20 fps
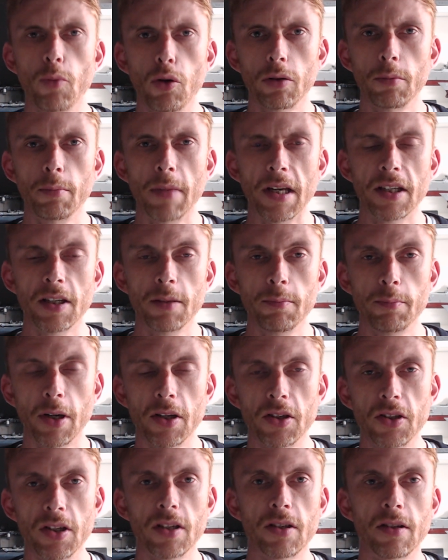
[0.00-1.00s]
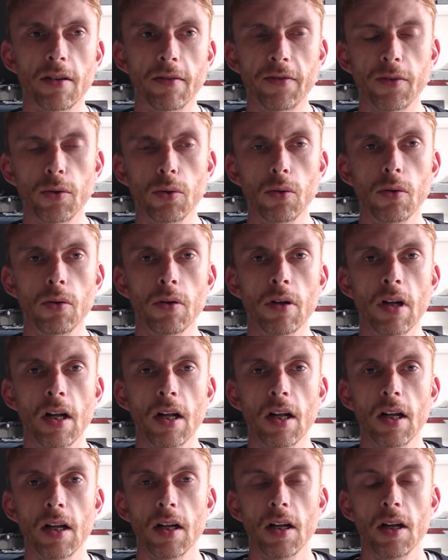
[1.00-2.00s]
making budget for
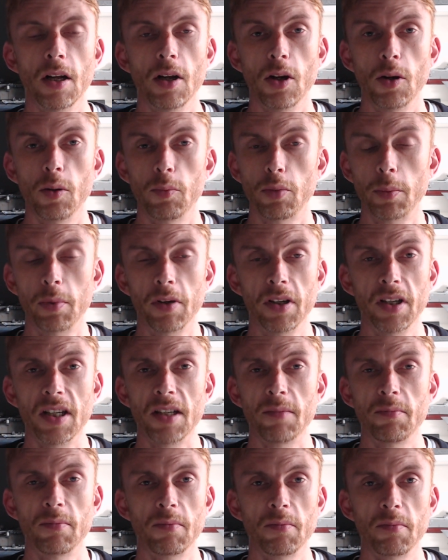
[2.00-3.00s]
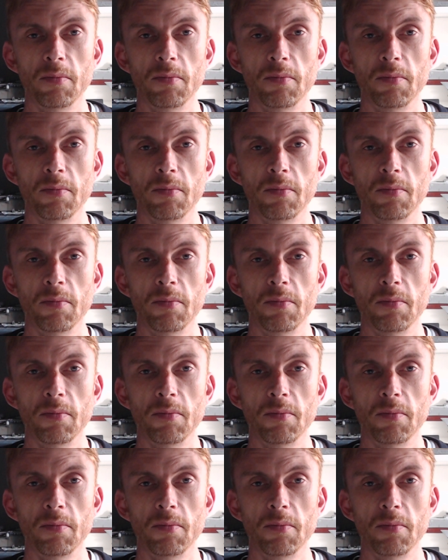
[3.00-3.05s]
probably